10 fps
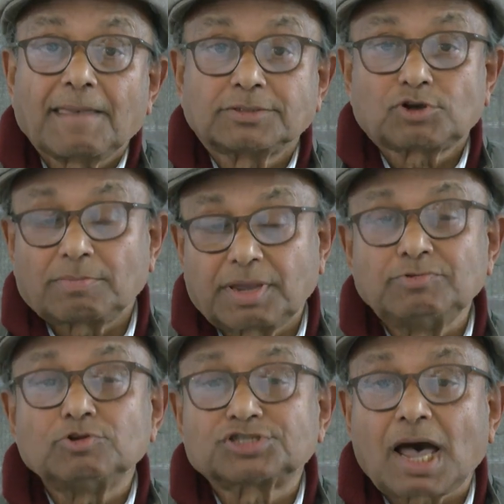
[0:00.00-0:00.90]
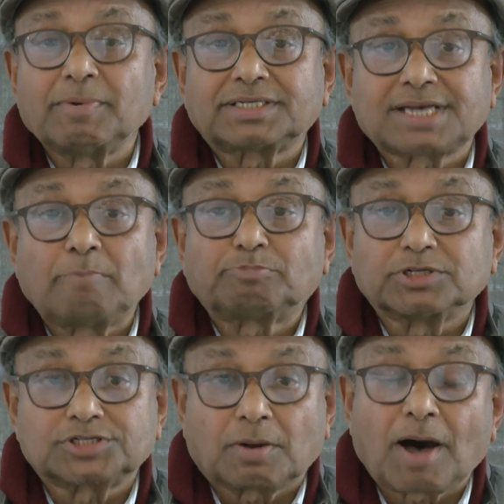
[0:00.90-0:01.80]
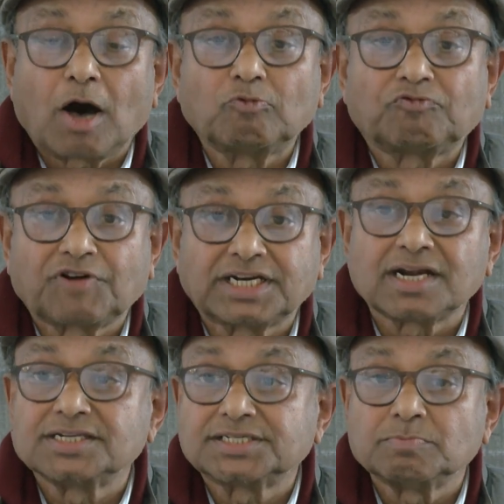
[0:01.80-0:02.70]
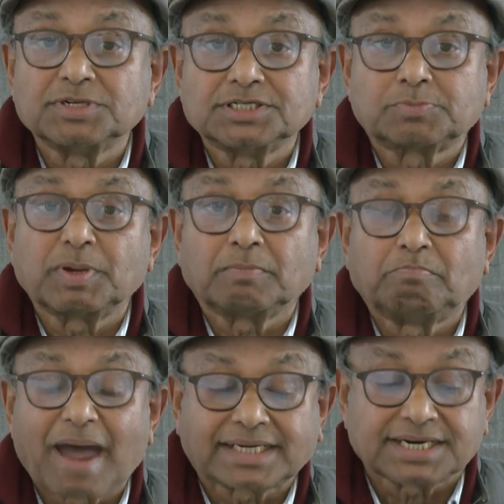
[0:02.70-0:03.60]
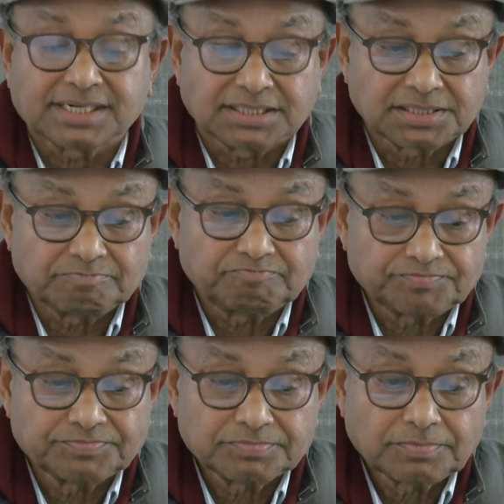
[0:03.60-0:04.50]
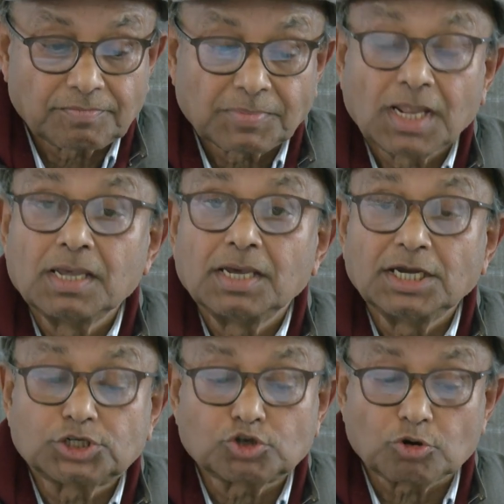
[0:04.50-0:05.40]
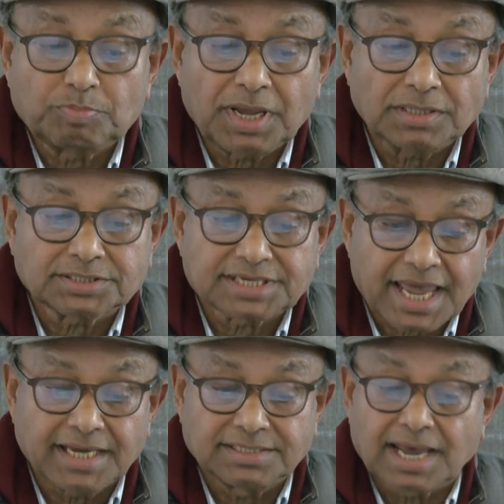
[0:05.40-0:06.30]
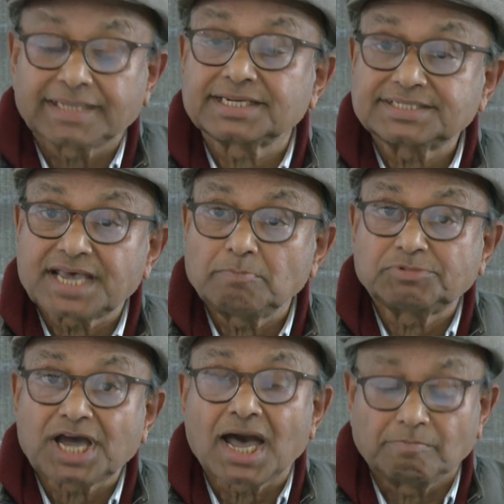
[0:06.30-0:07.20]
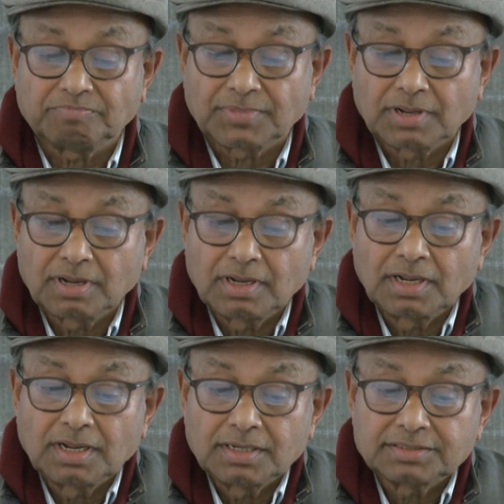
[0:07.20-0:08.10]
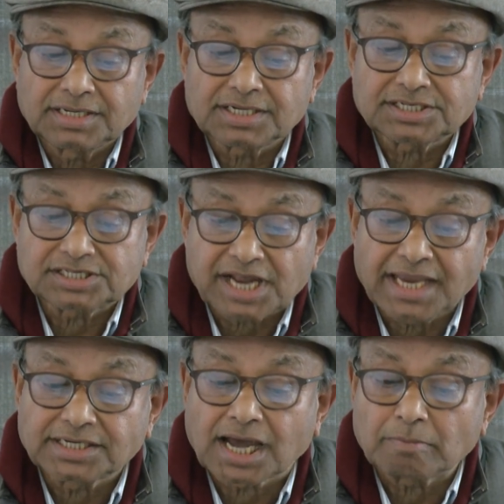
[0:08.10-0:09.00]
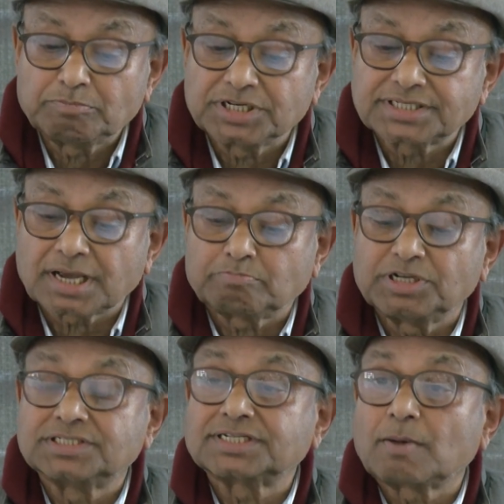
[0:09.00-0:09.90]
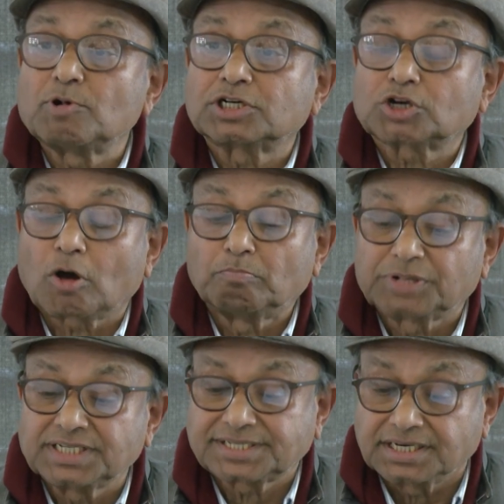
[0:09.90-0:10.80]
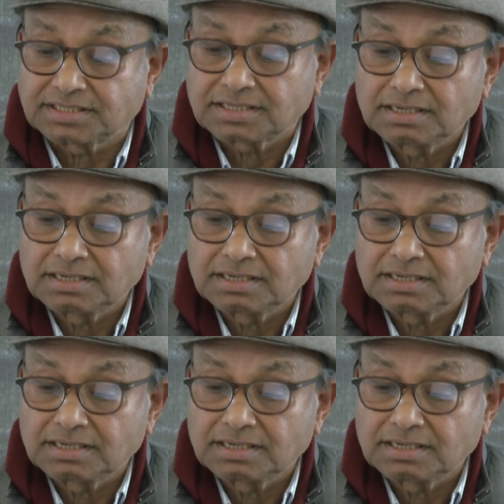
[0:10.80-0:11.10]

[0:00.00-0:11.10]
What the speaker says: So I've given you some examples of how federalism is being battered. It should be said at the same time that the state governments have been somewhat complicit